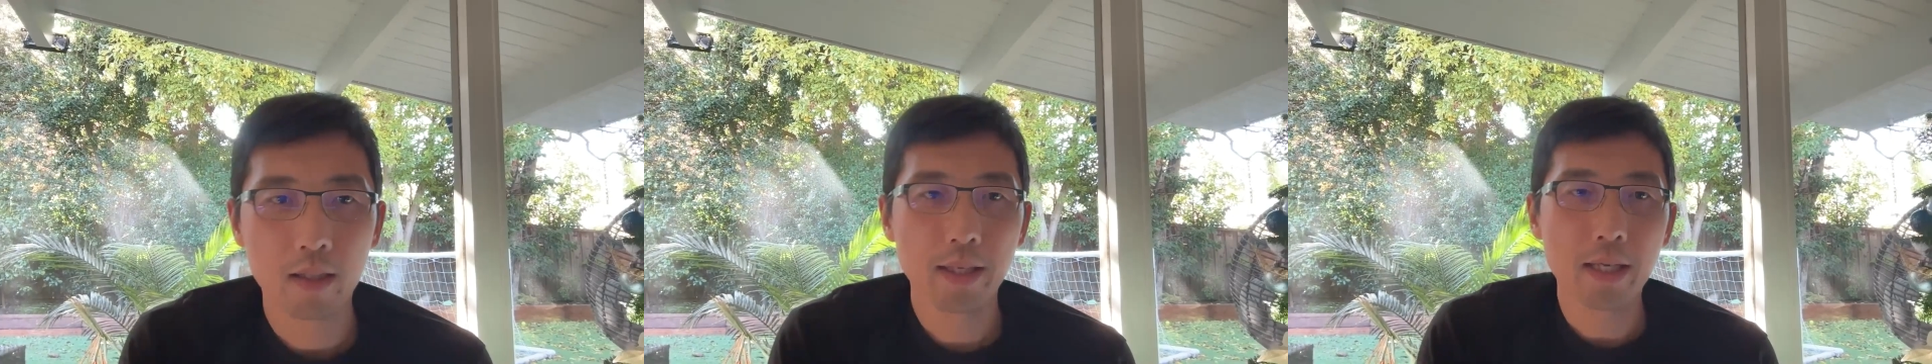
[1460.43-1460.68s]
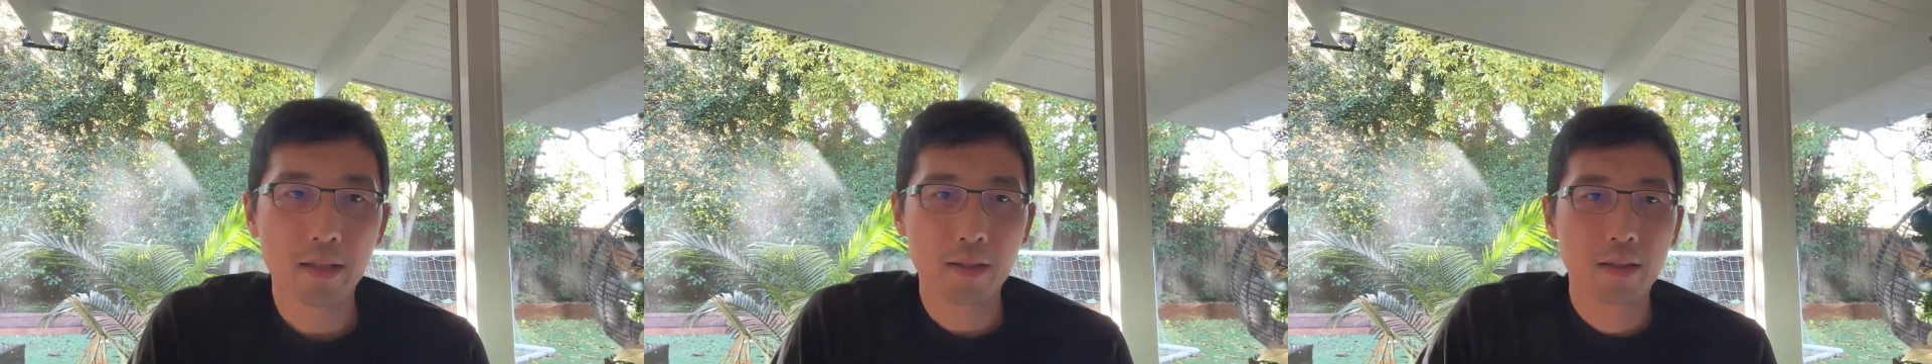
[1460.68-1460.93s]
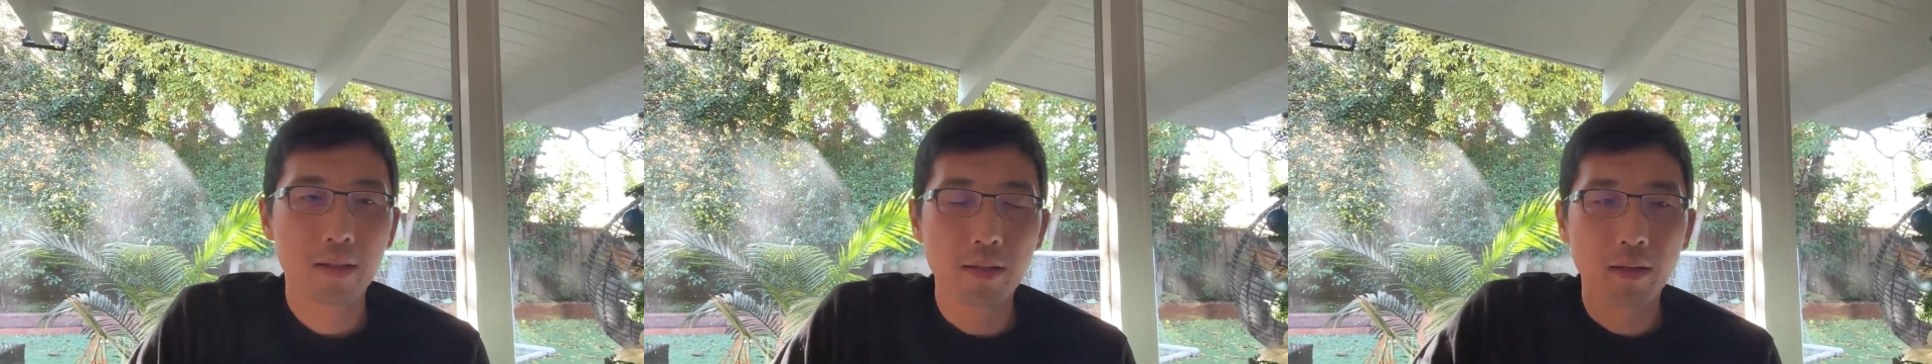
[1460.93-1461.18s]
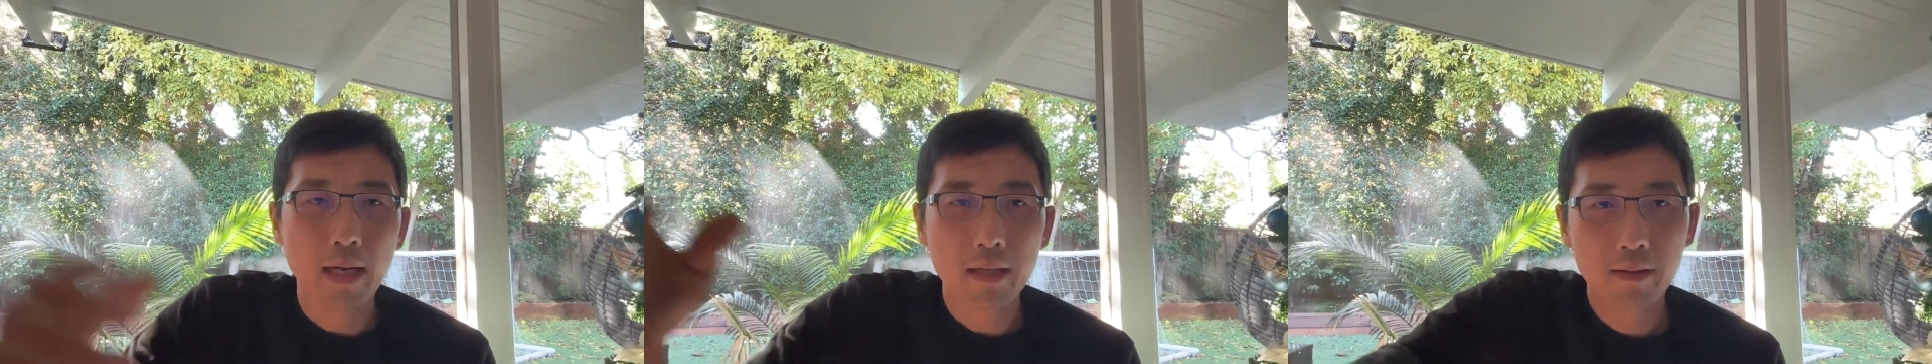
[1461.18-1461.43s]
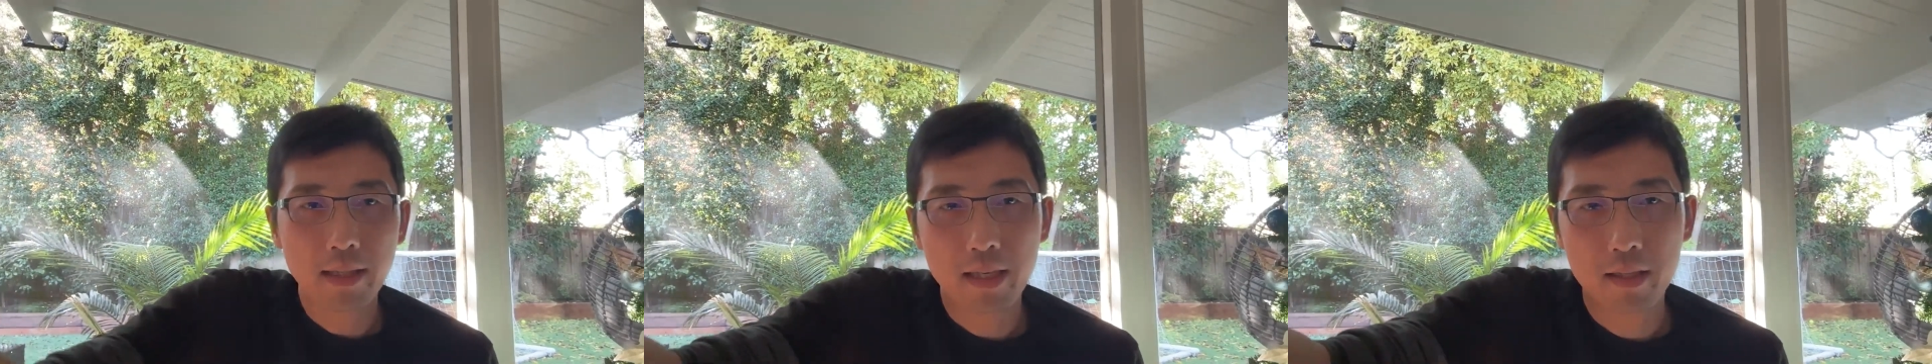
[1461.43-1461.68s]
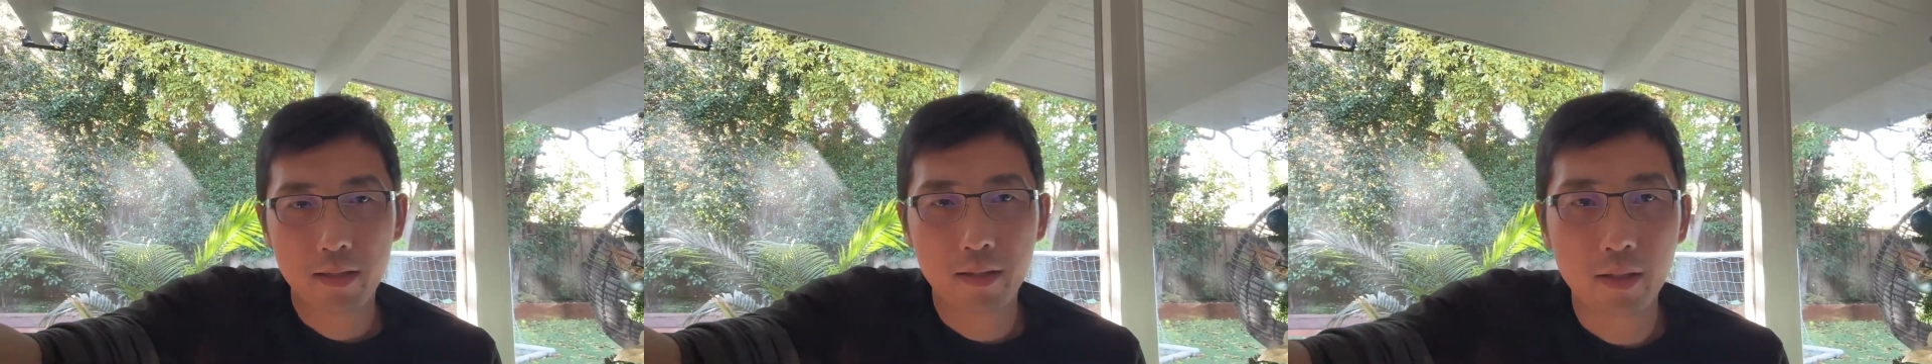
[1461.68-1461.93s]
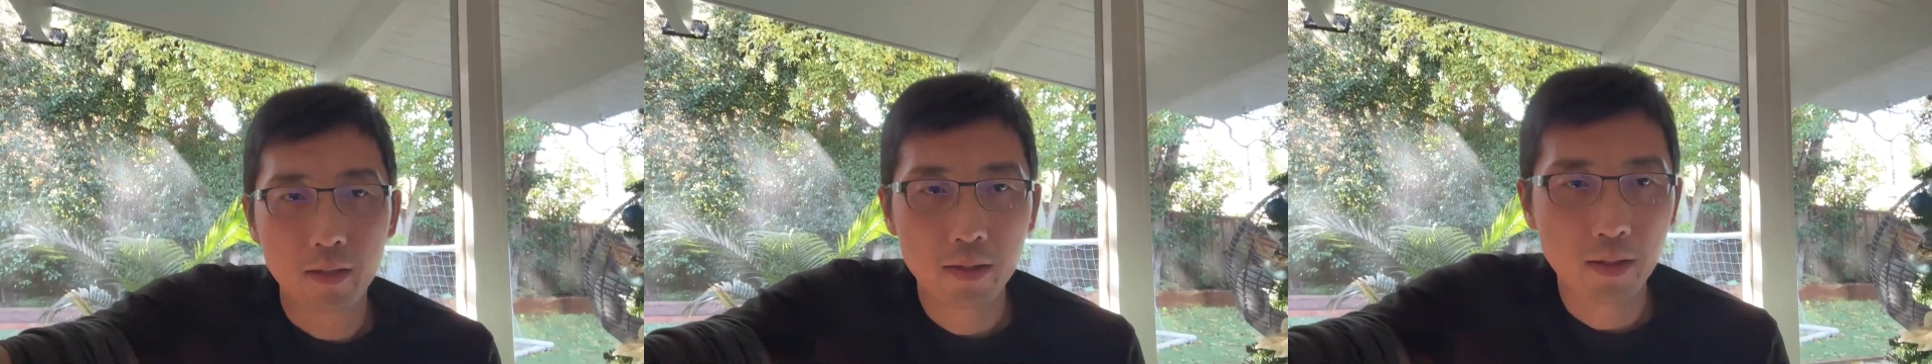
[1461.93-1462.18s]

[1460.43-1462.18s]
Yes. So IoTeX,